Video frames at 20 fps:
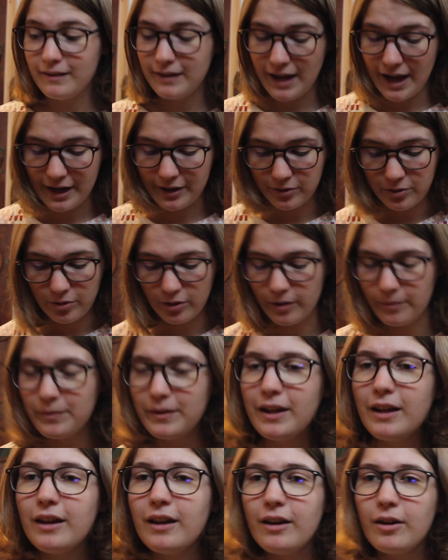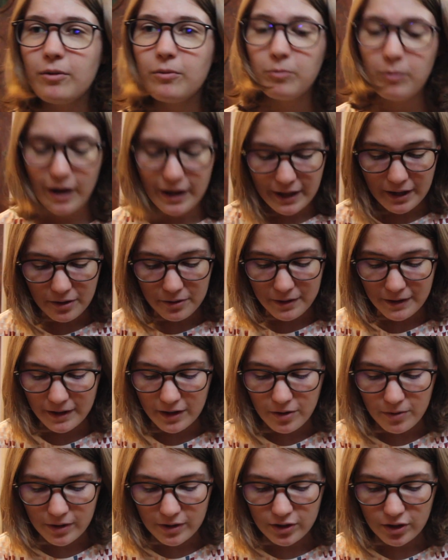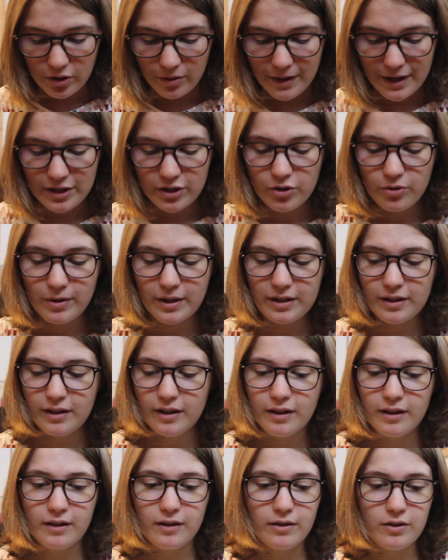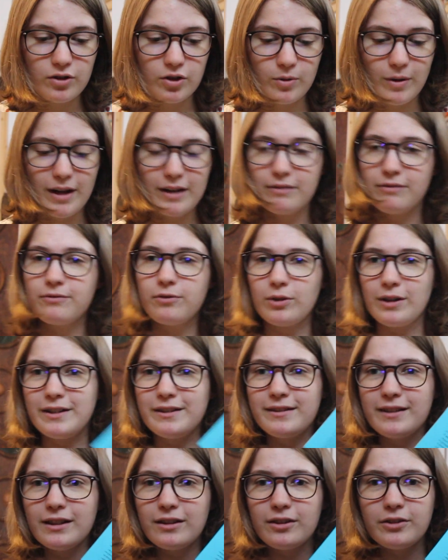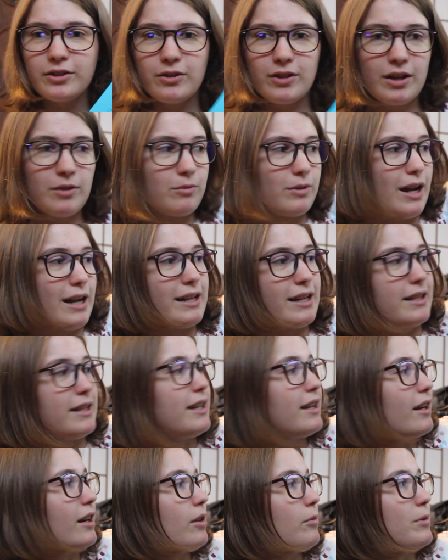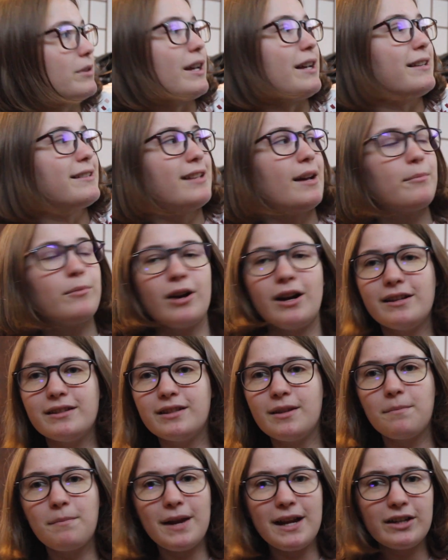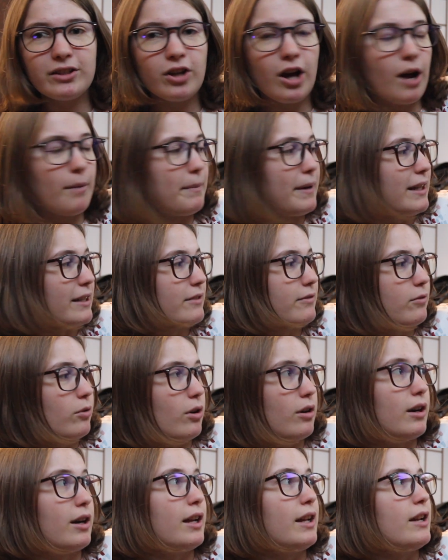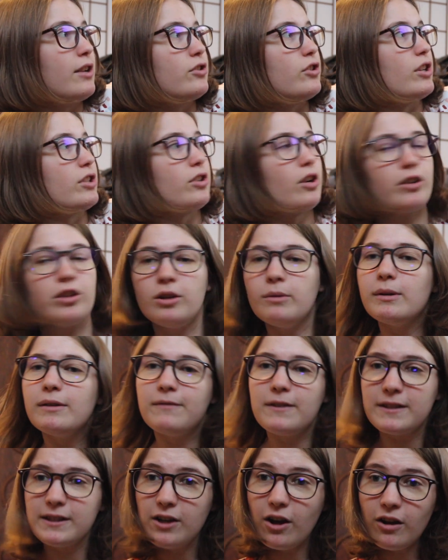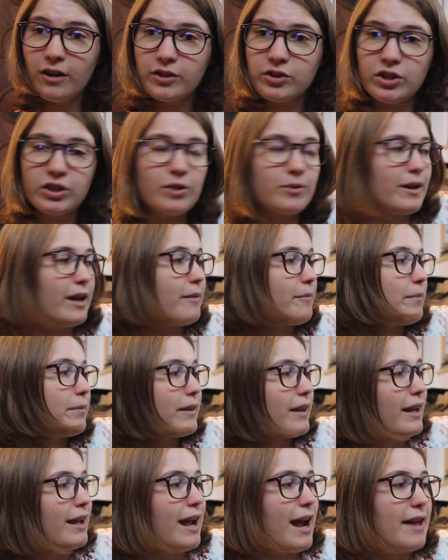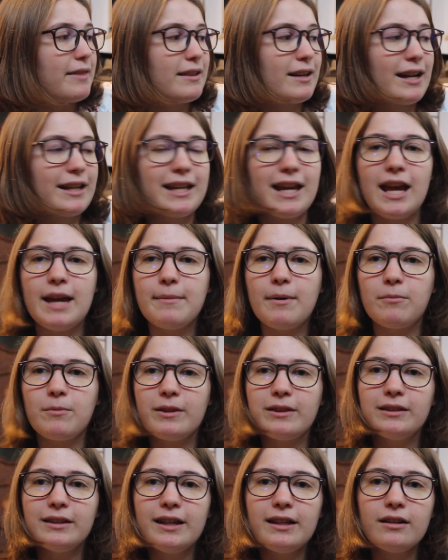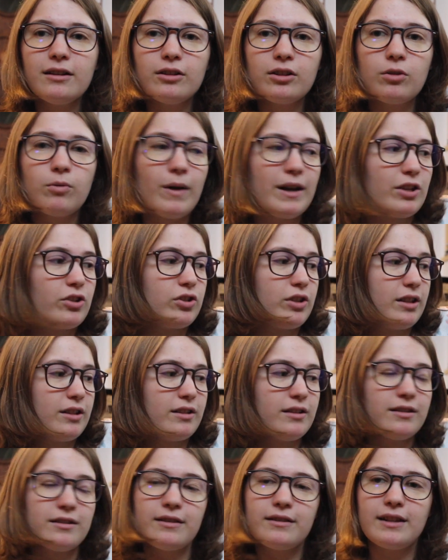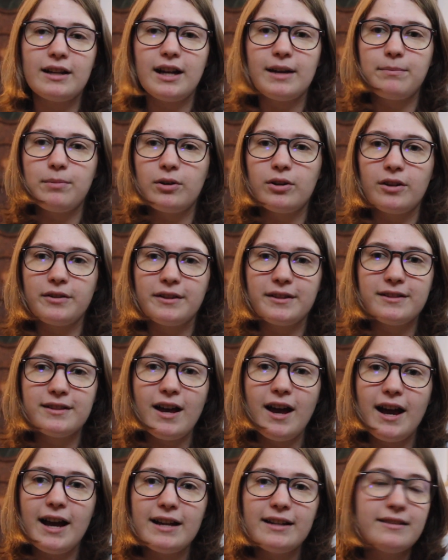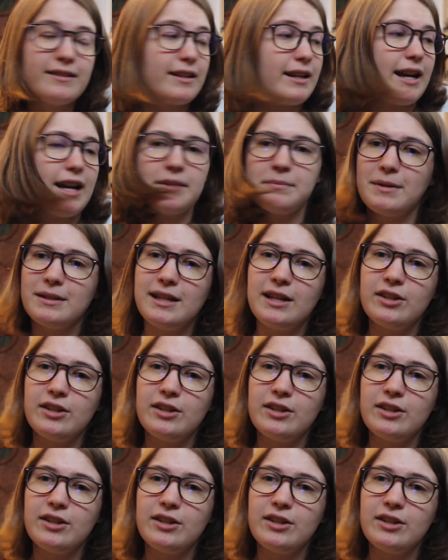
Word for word: Kind of cool. Another thing that you can do is you can do it for a single unit. What I did here was I summarized the main topics for just our human physiology unit, and then I came up with little questions that I put on the sides that I asked my